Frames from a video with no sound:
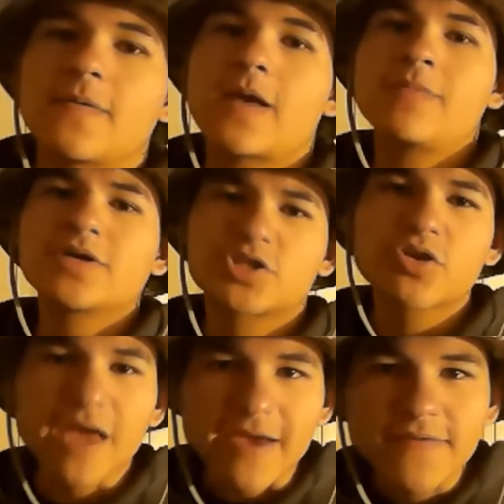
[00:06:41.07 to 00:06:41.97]
I'm not gonna show
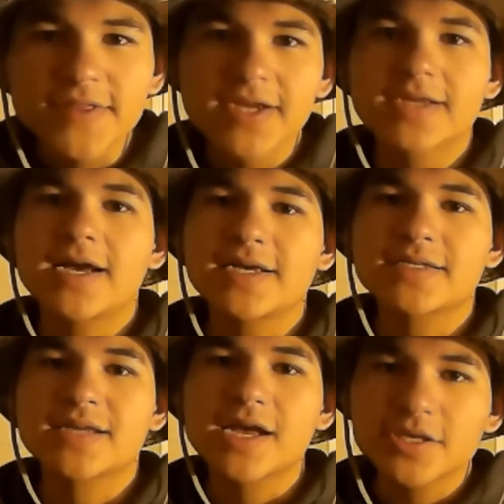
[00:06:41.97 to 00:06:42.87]
you everything
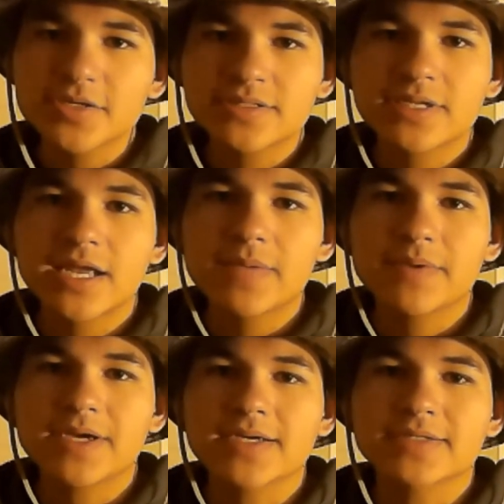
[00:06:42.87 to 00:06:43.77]
I used today
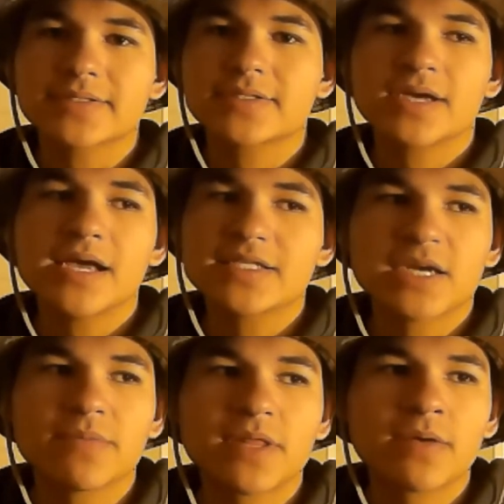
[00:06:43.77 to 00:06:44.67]
because
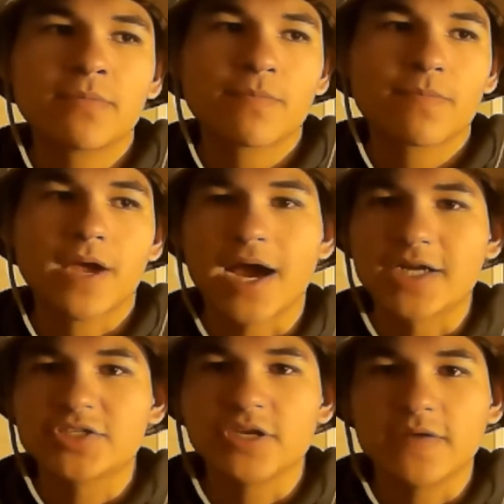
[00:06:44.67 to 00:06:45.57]
some of them I
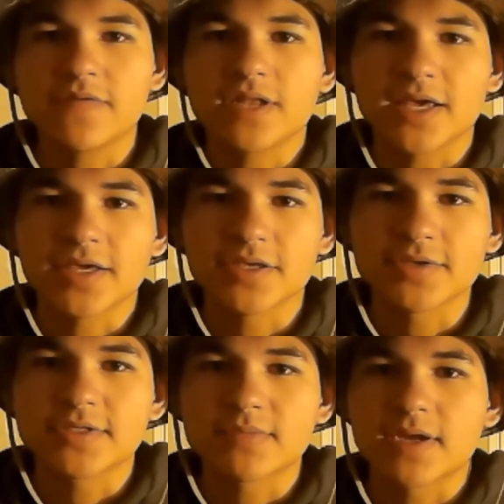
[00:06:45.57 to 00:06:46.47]
shouldn't even like use
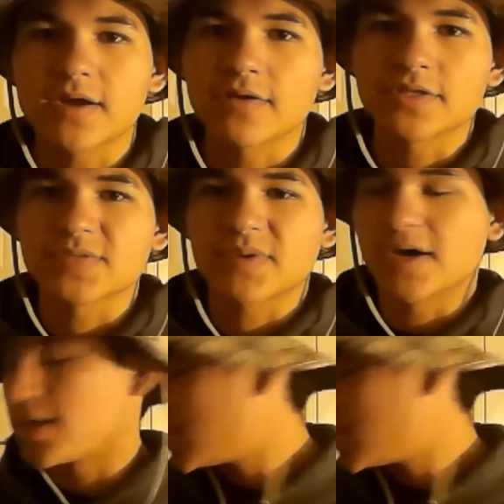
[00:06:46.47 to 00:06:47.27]
them at all in this pond.